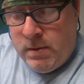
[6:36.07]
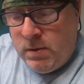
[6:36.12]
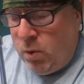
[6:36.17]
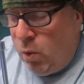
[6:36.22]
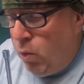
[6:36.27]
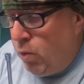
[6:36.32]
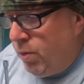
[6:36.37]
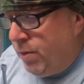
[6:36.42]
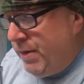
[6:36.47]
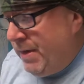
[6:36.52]

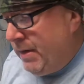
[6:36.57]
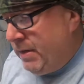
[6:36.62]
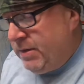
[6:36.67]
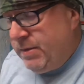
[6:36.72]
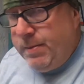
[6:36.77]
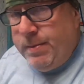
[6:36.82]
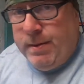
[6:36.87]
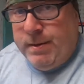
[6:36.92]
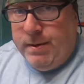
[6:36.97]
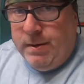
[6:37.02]
1/4
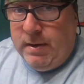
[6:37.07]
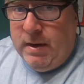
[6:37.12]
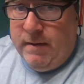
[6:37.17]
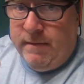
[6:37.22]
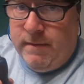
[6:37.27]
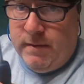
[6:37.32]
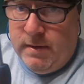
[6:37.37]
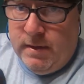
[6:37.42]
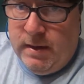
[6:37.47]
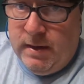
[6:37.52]
inch, but you
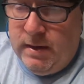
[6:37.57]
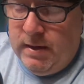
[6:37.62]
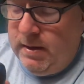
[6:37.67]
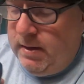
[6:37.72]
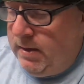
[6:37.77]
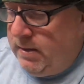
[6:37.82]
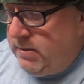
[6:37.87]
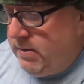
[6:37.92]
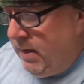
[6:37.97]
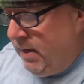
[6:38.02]
definitely need
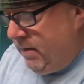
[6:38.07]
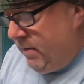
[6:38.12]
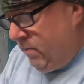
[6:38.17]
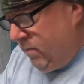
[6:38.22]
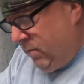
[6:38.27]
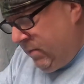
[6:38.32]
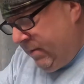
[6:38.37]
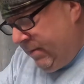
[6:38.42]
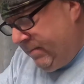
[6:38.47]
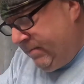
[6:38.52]
an extended
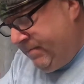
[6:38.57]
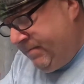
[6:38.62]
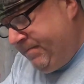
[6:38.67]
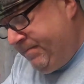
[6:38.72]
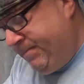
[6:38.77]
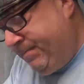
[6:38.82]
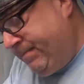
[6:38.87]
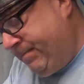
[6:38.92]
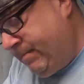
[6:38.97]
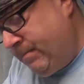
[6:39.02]
one.
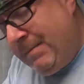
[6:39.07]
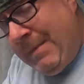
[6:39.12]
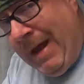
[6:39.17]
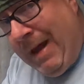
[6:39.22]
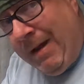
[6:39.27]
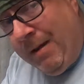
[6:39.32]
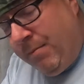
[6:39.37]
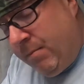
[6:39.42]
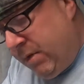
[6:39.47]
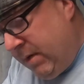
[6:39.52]

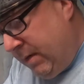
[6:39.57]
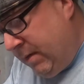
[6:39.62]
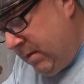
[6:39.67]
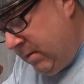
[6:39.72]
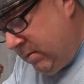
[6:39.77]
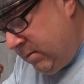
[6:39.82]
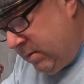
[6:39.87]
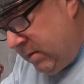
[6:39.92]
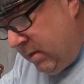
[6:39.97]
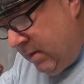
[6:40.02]
I didn't bring
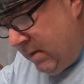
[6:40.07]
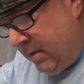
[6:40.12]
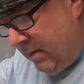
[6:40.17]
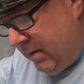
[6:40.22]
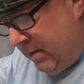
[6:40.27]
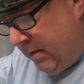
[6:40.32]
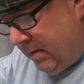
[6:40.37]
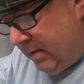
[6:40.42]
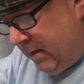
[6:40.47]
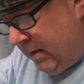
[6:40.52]
those today,
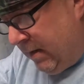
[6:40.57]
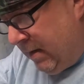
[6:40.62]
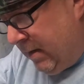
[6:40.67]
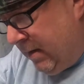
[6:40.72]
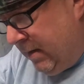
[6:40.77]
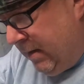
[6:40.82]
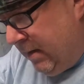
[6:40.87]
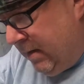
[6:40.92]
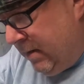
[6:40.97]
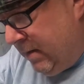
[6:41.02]
didn't think I'd
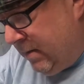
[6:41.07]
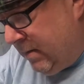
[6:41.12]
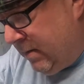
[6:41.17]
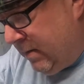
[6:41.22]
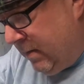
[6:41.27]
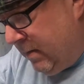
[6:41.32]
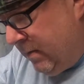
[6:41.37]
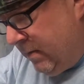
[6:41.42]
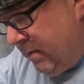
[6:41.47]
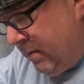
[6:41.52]
need it,
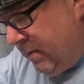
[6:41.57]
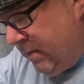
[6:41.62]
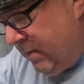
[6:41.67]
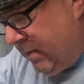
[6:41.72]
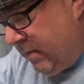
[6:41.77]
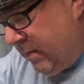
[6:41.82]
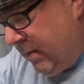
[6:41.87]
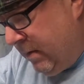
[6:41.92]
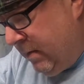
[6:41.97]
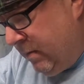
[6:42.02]
so
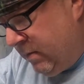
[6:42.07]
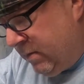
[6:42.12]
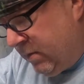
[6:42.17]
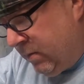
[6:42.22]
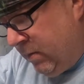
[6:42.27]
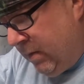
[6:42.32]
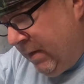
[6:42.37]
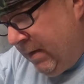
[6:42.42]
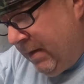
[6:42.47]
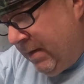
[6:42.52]
it was
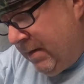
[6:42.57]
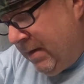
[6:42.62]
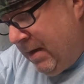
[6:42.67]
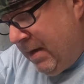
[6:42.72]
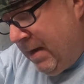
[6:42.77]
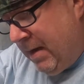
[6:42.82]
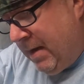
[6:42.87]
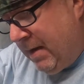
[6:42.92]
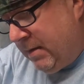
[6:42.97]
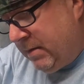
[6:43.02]
quite a
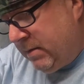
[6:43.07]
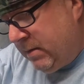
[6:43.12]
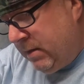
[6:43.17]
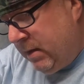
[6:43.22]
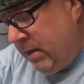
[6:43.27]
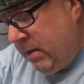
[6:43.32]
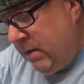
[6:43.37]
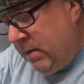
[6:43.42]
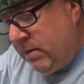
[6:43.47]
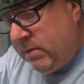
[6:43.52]
task.
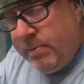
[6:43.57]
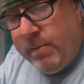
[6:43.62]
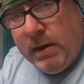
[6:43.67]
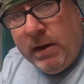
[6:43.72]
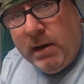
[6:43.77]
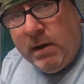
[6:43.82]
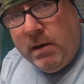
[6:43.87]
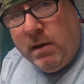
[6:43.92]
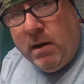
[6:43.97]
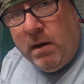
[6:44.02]
And this
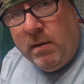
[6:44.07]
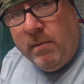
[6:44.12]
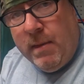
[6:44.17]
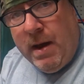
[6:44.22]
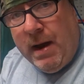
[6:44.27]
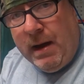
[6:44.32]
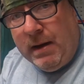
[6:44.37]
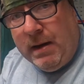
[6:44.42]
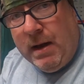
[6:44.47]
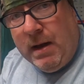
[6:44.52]
being
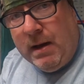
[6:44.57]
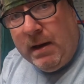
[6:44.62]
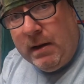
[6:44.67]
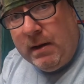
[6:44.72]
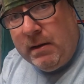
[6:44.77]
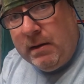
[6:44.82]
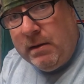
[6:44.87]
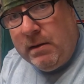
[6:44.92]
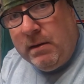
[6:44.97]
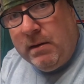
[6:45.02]
non-magnetic
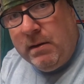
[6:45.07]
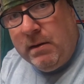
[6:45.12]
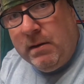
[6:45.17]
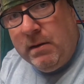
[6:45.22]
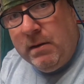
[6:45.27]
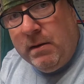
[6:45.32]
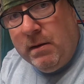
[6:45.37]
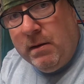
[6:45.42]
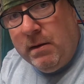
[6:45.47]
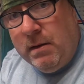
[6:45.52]

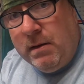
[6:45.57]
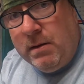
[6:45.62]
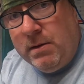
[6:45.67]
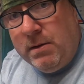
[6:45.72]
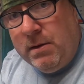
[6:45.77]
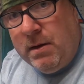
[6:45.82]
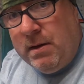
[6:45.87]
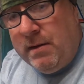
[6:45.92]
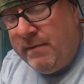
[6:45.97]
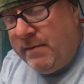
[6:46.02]
nut
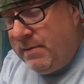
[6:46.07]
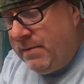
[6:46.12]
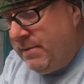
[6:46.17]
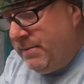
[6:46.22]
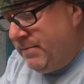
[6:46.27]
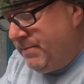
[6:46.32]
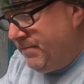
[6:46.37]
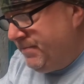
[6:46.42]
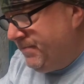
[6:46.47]
driver,